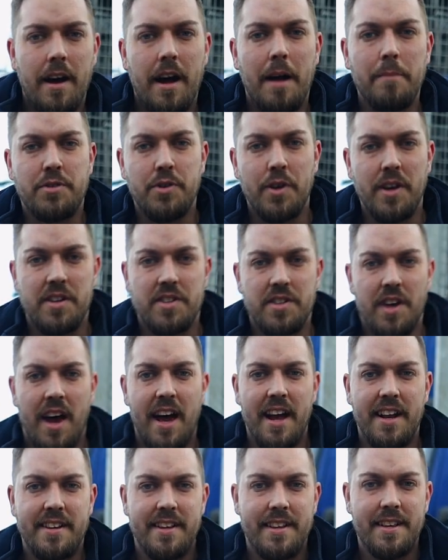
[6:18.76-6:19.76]
I'm too
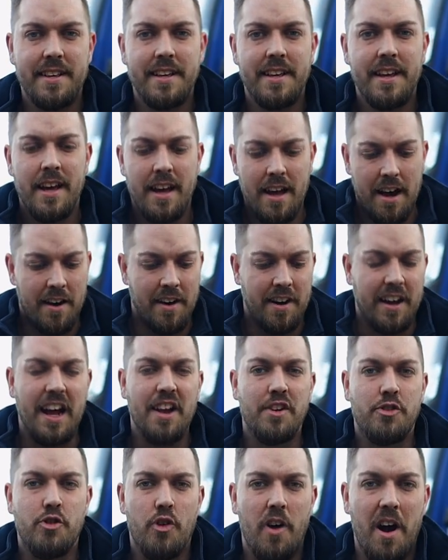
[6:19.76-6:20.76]
excited. I'm gonna go
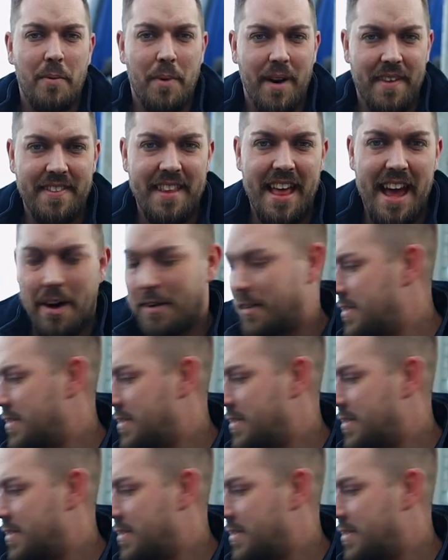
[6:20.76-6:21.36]
and try one now.